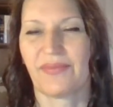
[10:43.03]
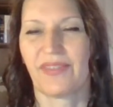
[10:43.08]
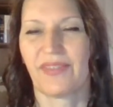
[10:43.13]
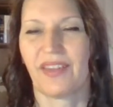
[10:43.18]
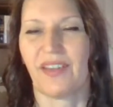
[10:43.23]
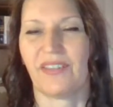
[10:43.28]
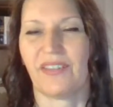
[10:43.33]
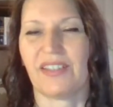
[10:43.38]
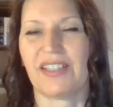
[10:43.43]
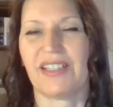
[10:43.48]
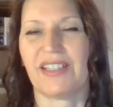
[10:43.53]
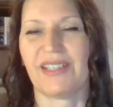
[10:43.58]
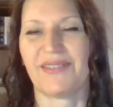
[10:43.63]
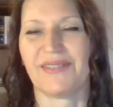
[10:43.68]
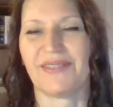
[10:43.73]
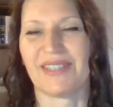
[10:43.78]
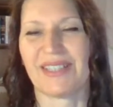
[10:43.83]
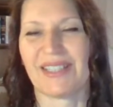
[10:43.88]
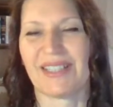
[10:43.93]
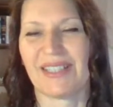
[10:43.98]
I really
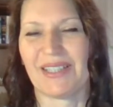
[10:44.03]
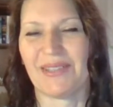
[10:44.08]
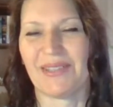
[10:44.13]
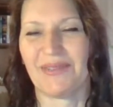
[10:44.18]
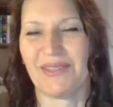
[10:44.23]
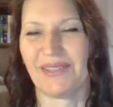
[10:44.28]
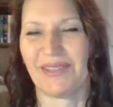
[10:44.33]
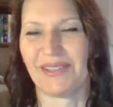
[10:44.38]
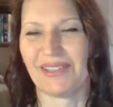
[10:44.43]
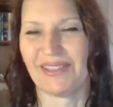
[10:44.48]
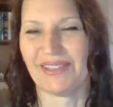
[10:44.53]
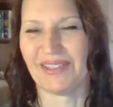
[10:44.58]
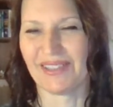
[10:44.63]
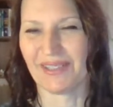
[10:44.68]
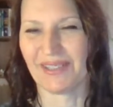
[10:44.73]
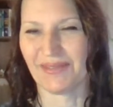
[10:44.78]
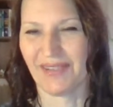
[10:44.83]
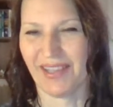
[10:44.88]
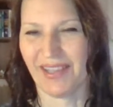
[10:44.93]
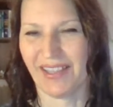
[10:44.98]
love to see the world in
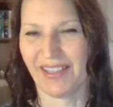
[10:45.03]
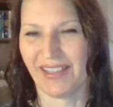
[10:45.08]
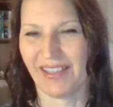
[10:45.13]
this way.